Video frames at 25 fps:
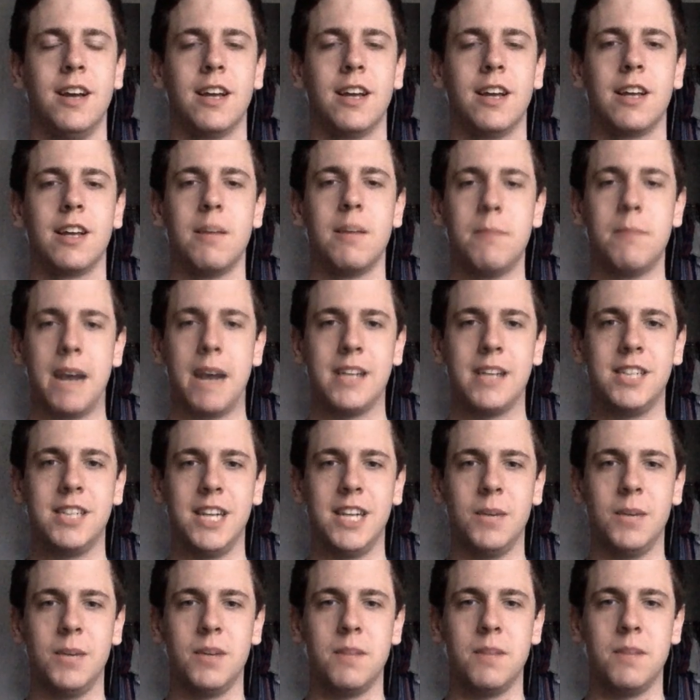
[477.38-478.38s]
come back to
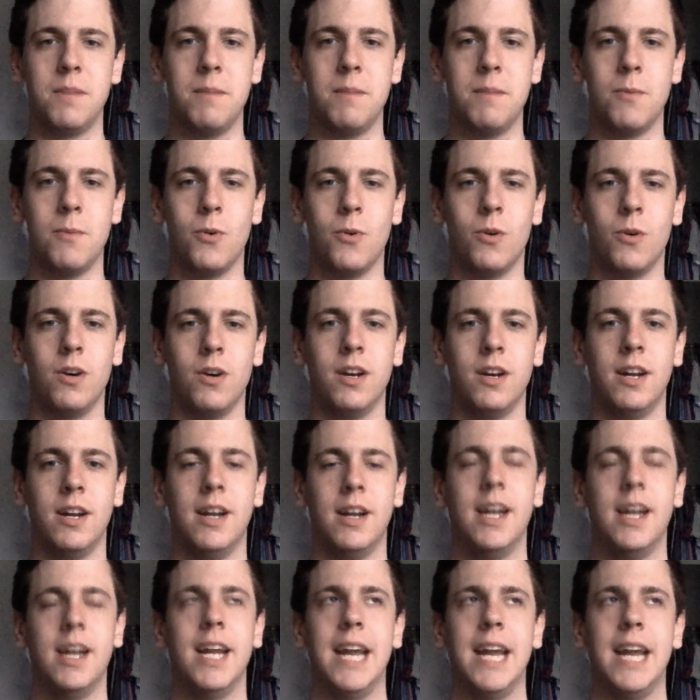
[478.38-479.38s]
you with a bit more
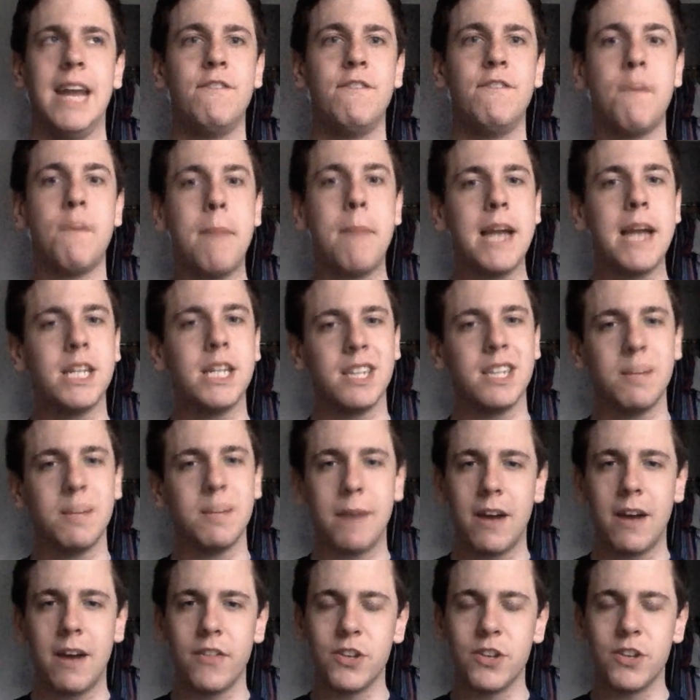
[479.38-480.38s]
information
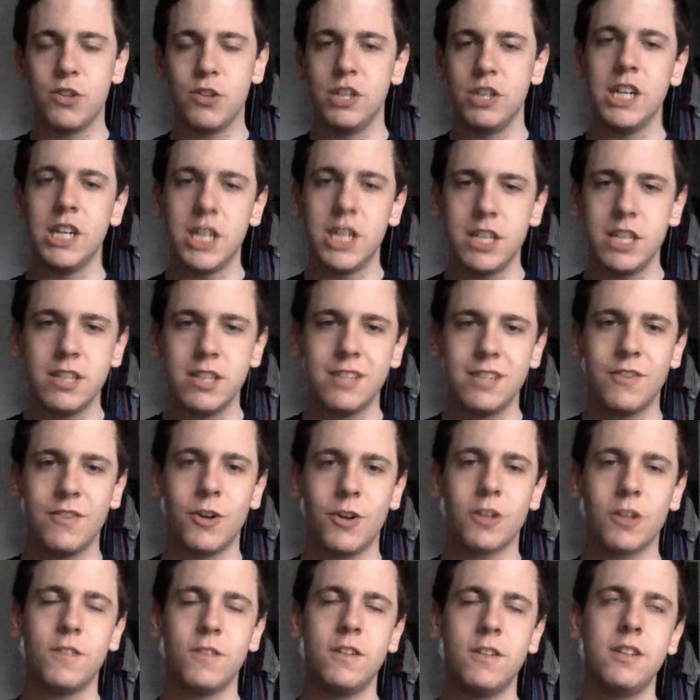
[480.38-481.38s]
about the traditions of
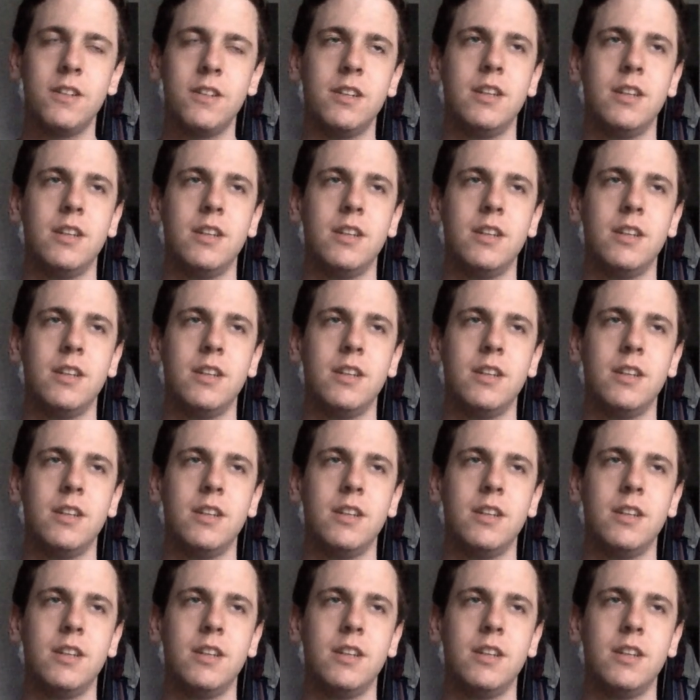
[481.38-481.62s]
Oxford.